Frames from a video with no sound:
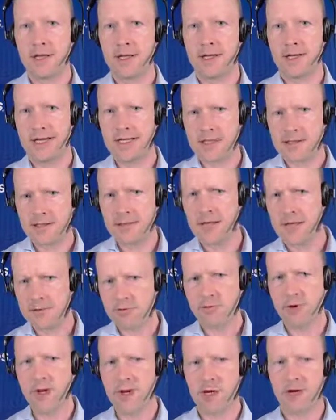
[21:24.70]

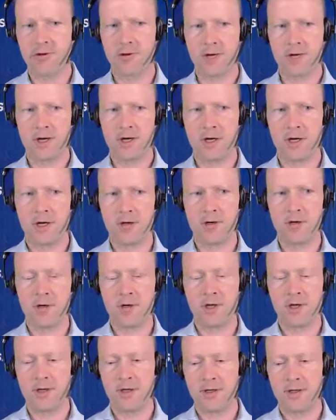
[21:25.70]
that's really how
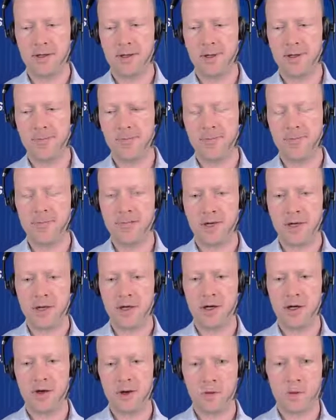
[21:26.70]

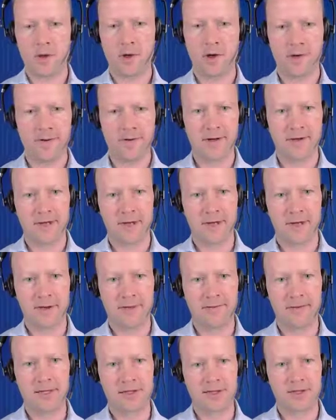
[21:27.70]
the work
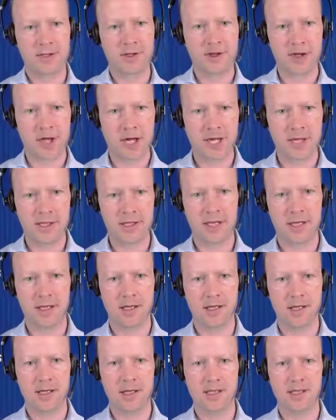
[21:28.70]
life has changed. That
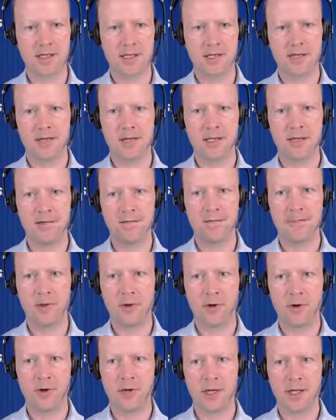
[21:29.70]
it's
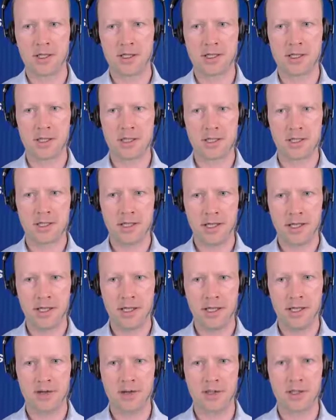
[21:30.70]
for us as
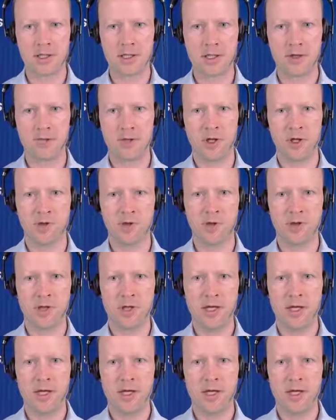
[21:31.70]
leaders, it's about